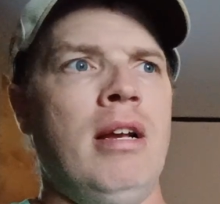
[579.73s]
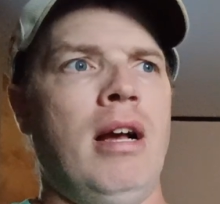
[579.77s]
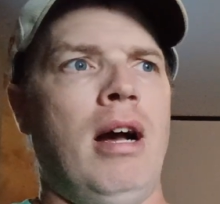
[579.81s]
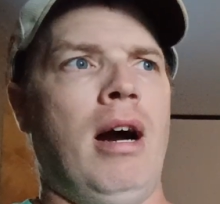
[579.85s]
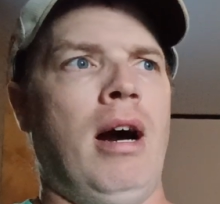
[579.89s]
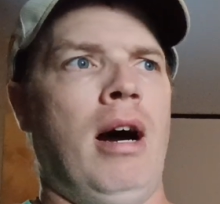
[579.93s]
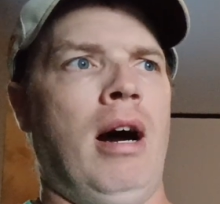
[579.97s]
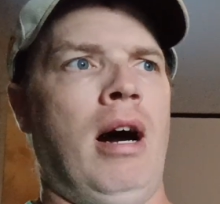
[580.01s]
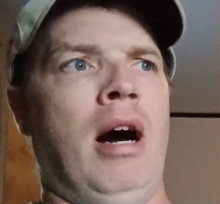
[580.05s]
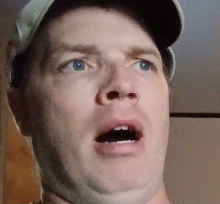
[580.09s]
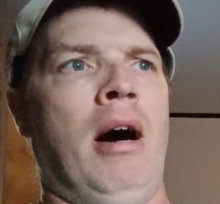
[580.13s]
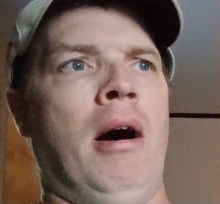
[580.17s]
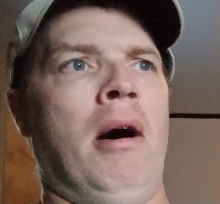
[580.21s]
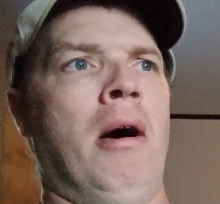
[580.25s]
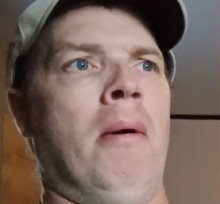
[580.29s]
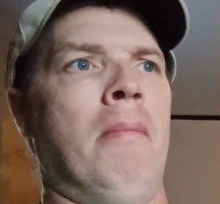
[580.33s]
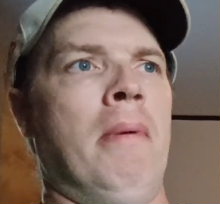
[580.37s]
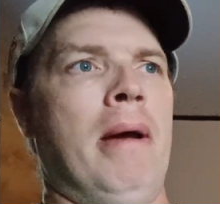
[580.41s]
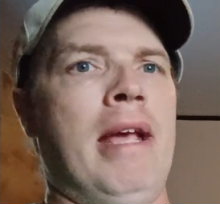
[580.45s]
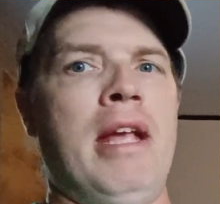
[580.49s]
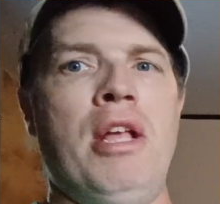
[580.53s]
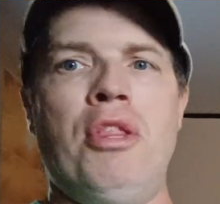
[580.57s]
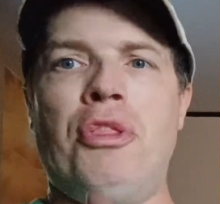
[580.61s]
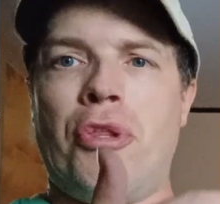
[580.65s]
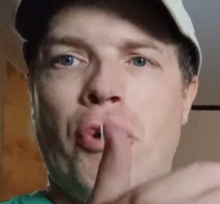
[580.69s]

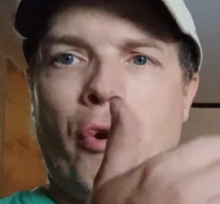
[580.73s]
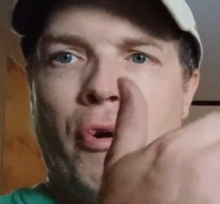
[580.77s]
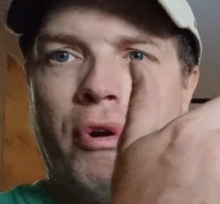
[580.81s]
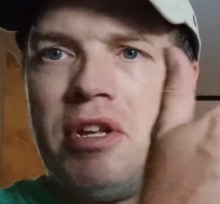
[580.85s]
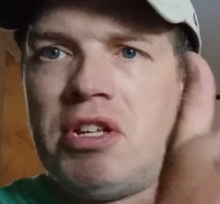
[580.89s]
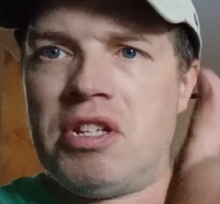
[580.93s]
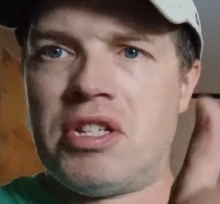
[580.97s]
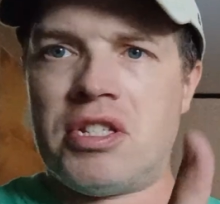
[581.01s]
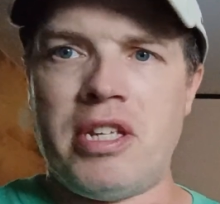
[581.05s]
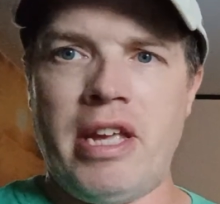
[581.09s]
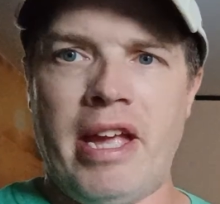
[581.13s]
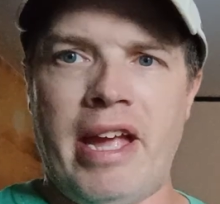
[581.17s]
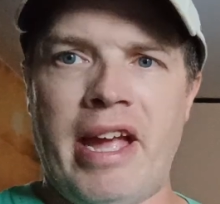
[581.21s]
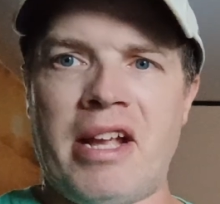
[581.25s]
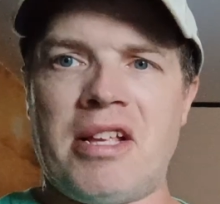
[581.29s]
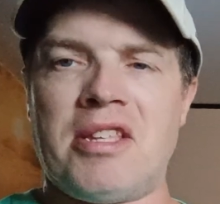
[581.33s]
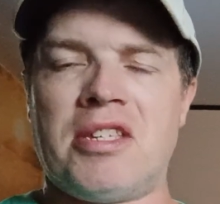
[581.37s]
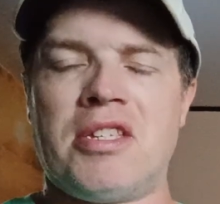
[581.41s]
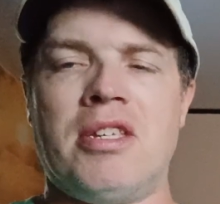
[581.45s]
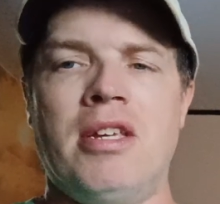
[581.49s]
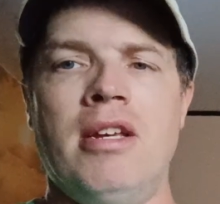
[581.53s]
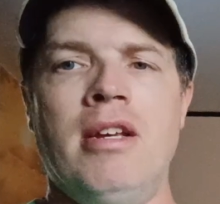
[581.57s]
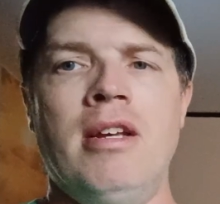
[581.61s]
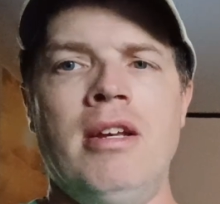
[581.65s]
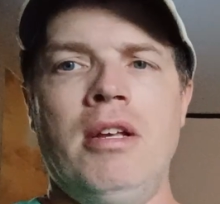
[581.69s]

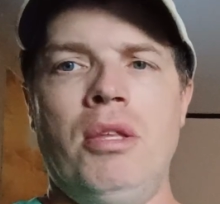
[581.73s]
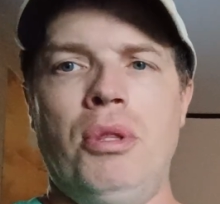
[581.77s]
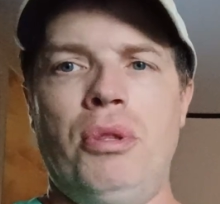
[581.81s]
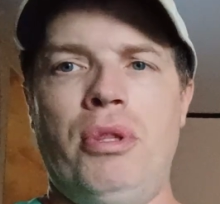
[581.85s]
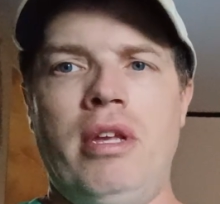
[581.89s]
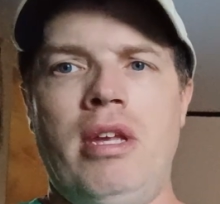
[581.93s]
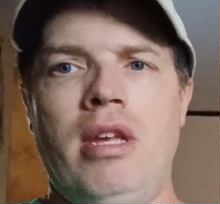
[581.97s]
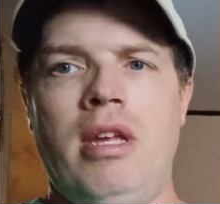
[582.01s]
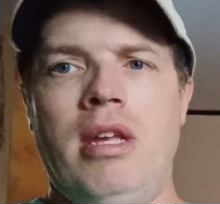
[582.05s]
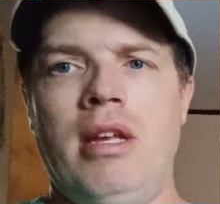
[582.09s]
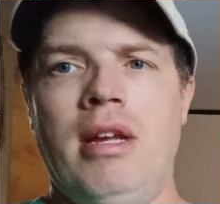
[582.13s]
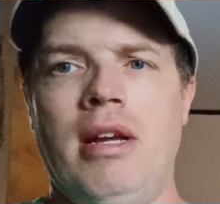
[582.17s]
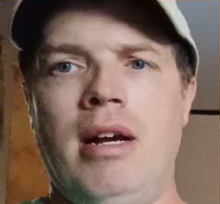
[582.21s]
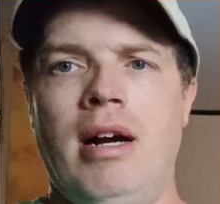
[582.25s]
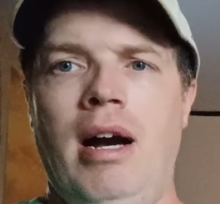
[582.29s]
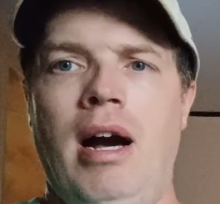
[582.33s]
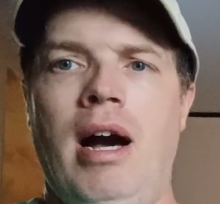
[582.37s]
A36, the